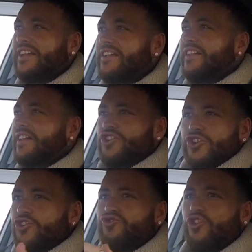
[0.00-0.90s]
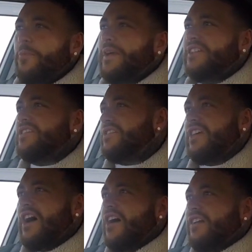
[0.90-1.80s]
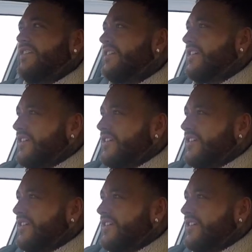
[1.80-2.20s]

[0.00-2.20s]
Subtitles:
And you can drop it into 3rd,